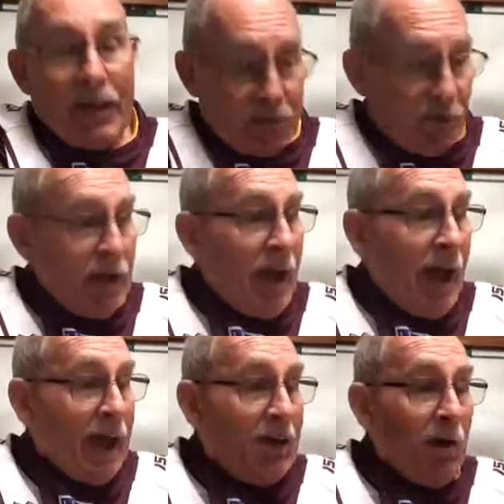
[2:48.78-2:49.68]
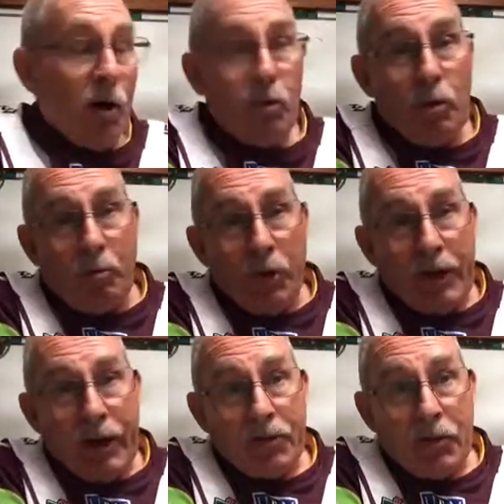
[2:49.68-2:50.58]
That's right. And I will point
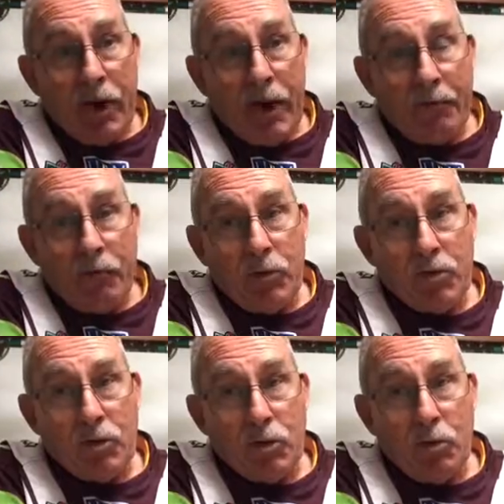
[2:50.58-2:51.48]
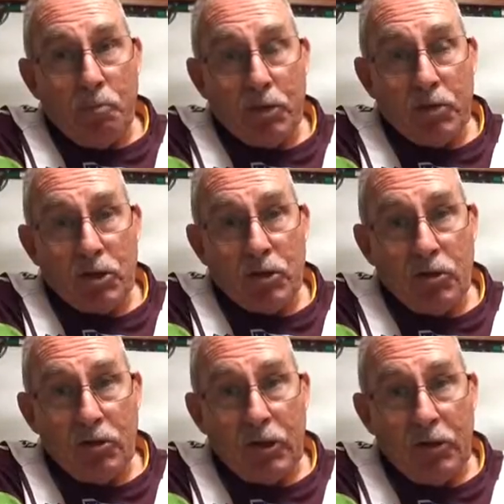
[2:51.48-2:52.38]
out that I have risen 2
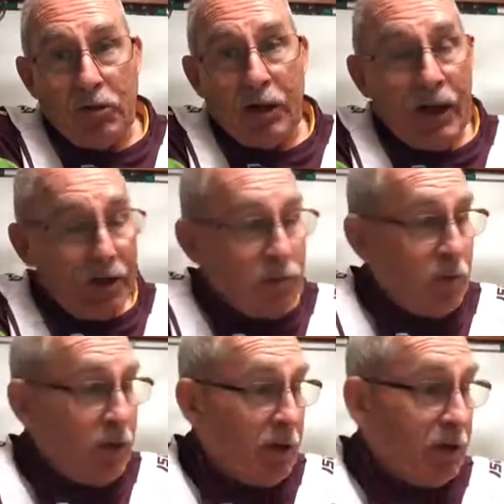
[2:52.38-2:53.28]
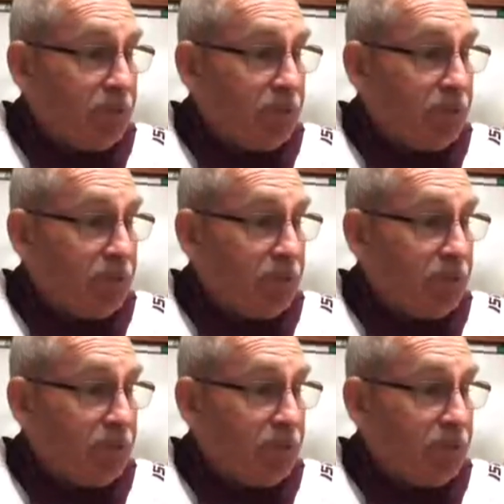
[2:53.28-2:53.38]
positions since last week.